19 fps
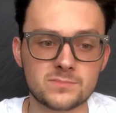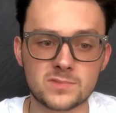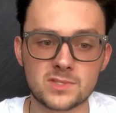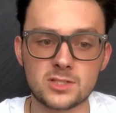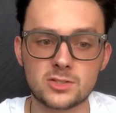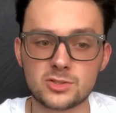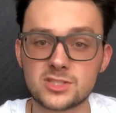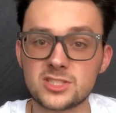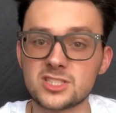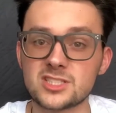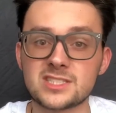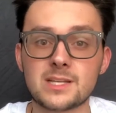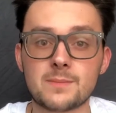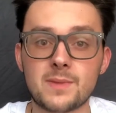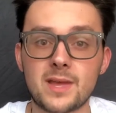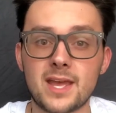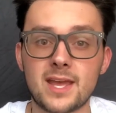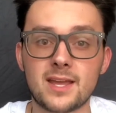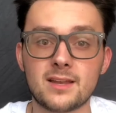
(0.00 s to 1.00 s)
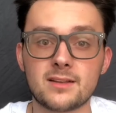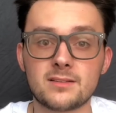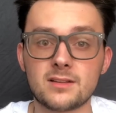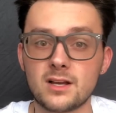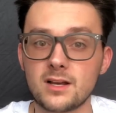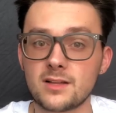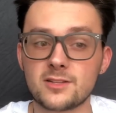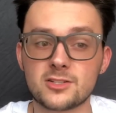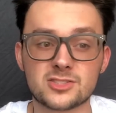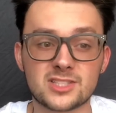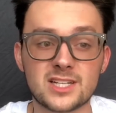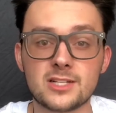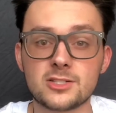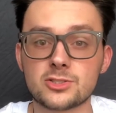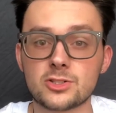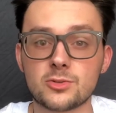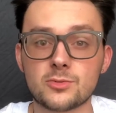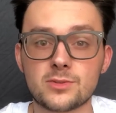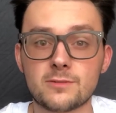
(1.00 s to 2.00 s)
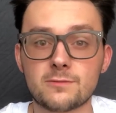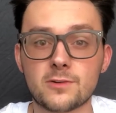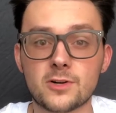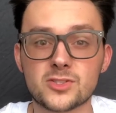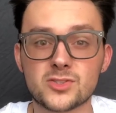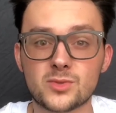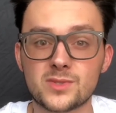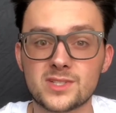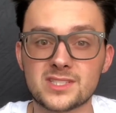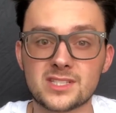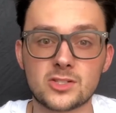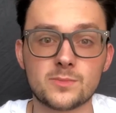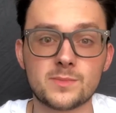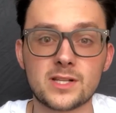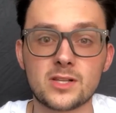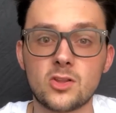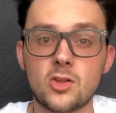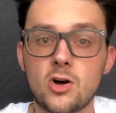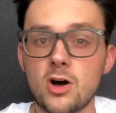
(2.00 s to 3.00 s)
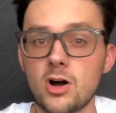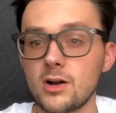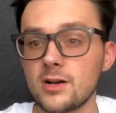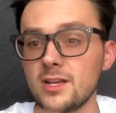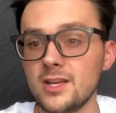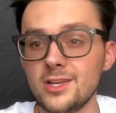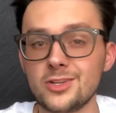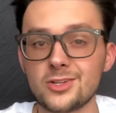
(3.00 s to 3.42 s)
You can just skip ahead. There's an intro in the first one that's a little bit long.